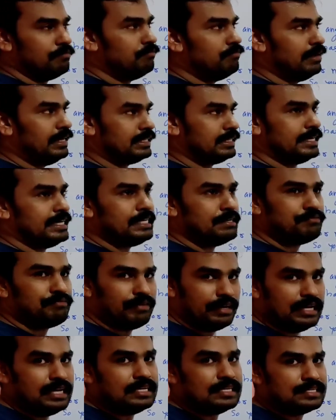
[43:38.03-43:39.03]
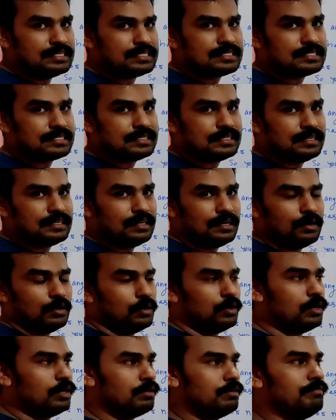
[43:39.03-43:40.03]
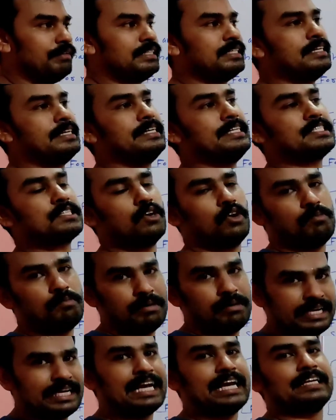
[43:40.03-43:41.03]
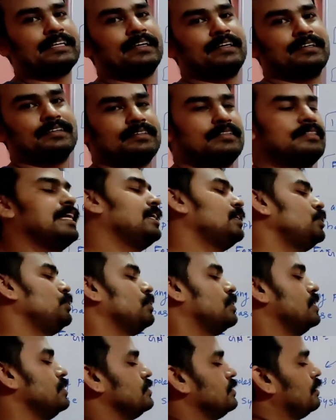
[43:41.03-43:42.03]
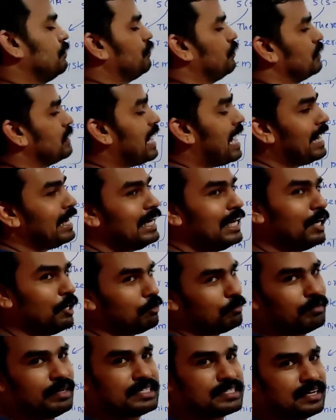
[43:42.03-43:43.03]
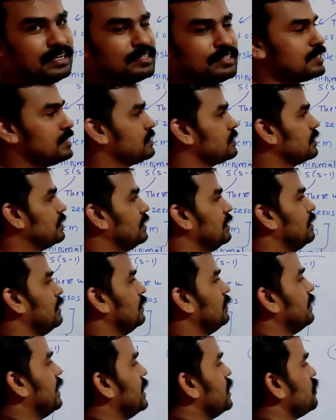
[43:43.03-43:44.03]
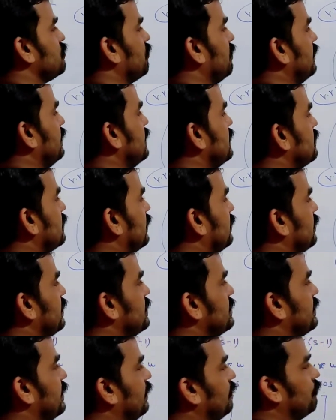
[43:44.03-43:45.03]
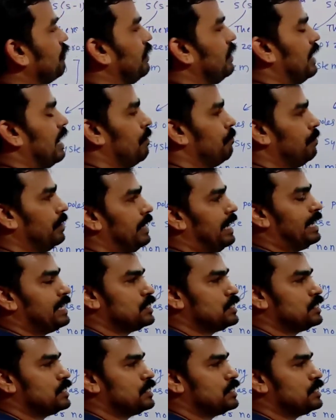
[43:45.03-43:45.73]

Whether it fails or whether it is complicated, then you consider for the anti-clockwise consideration. That is why this thing will happen.